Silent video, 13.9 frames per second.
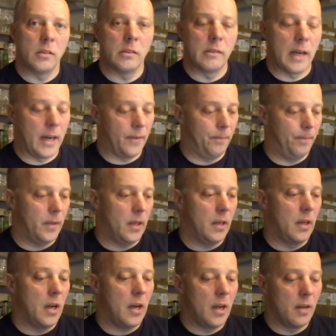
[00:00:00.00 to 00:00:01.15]
Right,
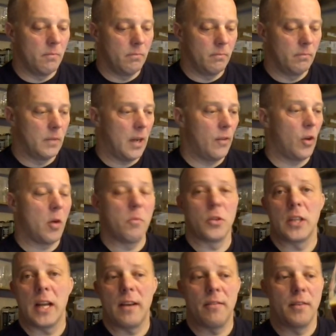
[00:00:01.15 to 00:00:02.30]
I haven't got
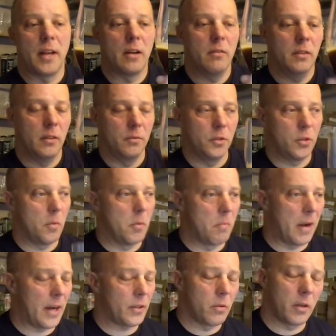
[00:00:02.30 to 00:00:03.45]
much left now. I'm just coming
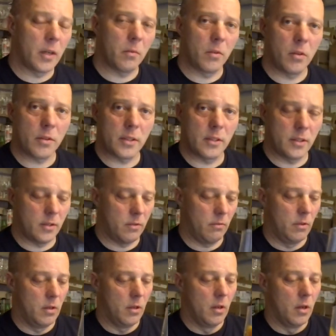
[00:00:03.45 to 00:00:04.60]
back to it because it's
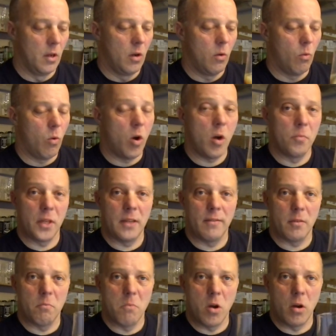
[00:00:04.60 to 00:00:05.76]
warmed
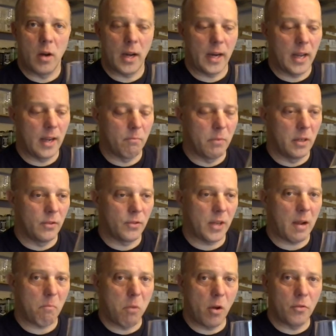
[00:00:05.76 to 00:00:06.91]
even more and I've been
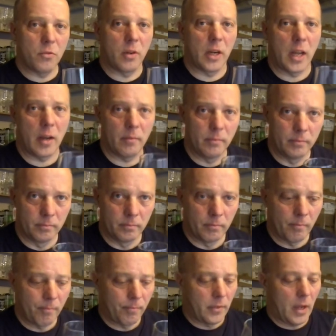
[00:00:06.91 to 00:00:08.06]
sat pondering it.
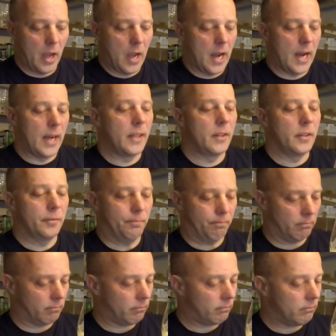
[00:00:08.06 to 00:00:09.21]
And
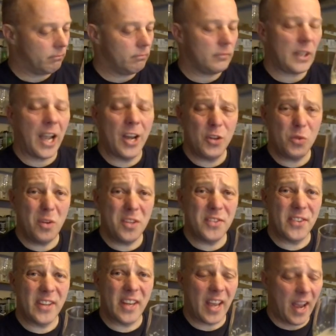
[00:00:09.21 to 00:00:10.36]
I just wanted to
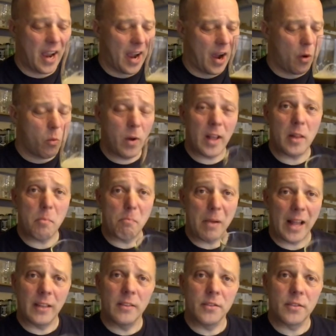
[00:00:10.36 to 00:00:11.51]
say how well
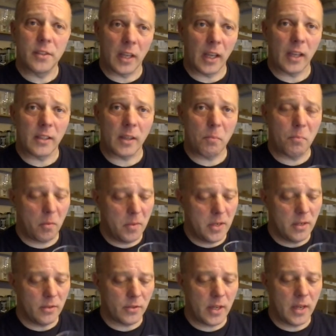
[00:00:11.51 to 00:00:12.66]
balanced it is. I probably
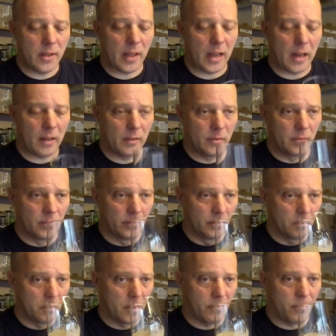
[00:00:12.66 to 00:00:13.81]
didn't say that
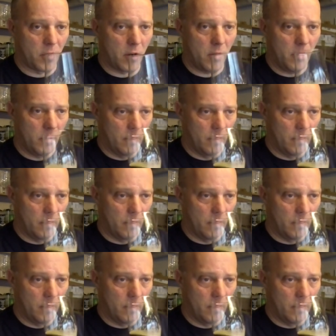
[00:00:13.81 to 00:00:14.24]
before.